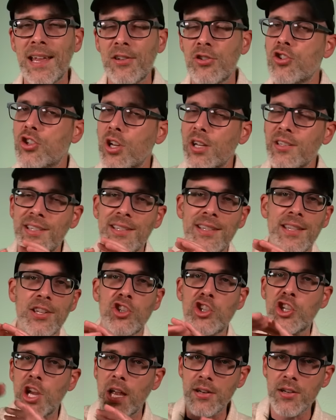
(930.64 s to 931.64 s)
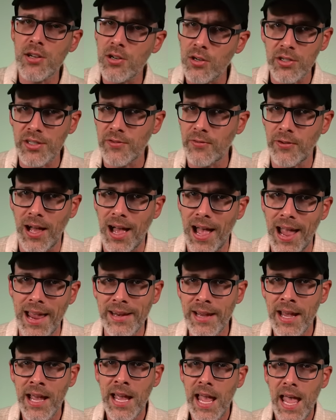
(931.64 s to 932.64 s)
at just the gender
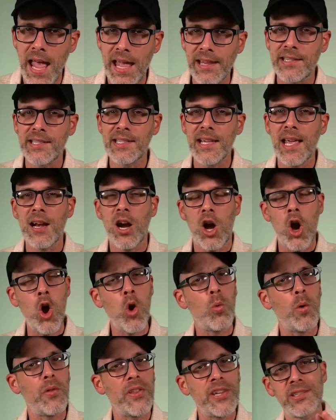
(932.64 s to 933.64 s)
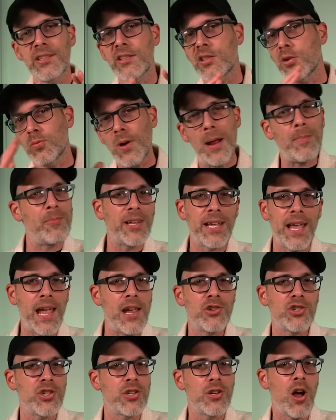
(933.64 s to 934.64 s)
divide and said, oh, well, this is a
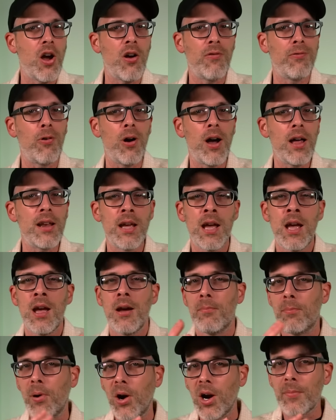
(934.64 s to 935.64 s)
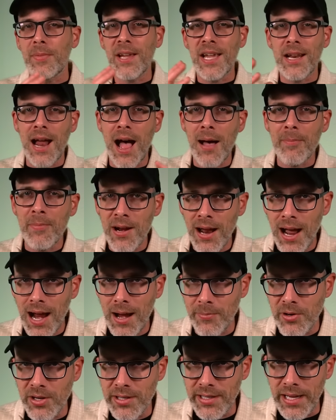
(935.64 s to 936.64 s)
replication of what Barbie and
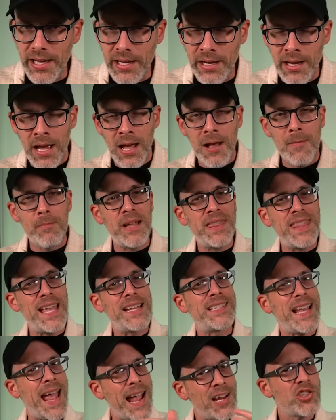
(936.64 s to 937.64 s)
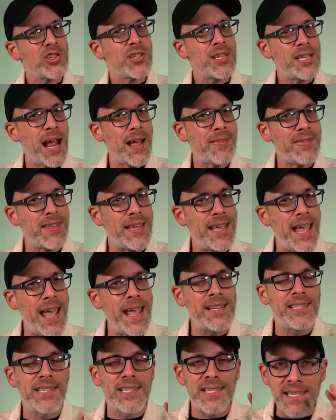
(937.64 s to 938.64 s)
Oppenheimer did. But that's actually not the
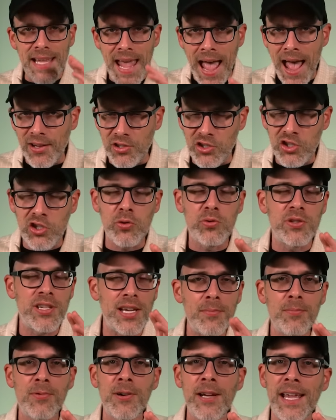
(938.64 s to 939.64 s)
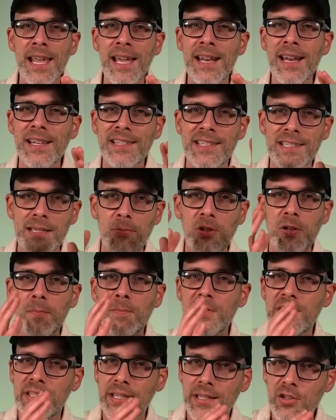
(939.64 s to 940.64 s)
case. Yes, you did bring in a similar
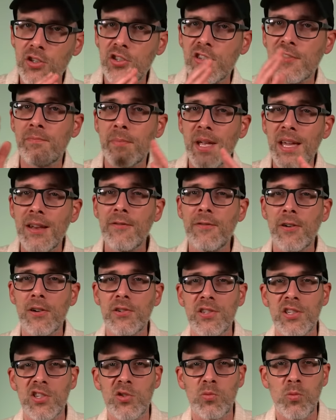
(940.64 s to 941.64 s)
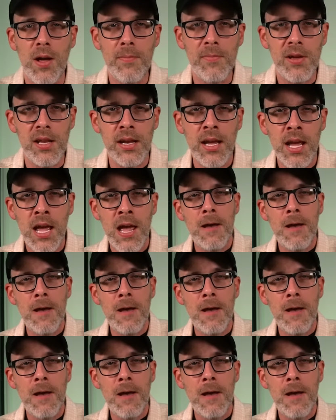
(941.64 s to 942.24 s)
percentage of men versus women,